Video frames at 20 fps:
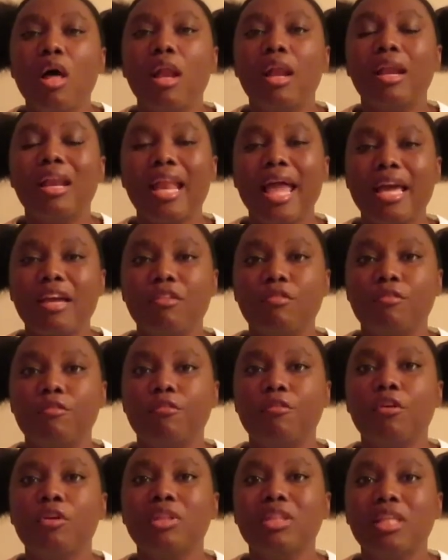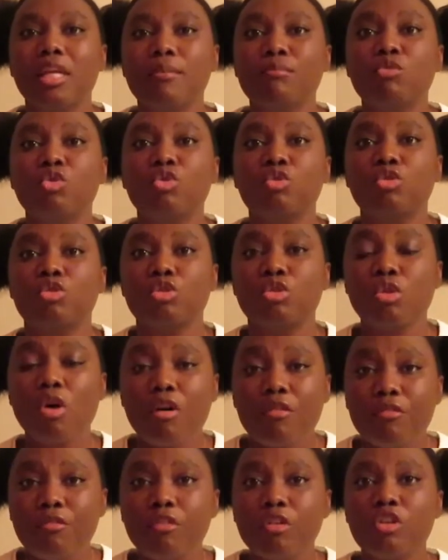like for them to
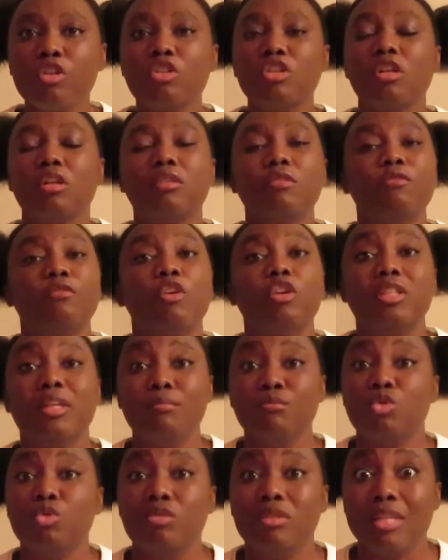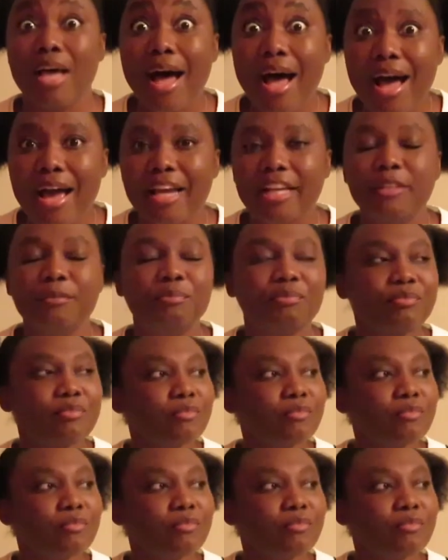suffer, so for them to die.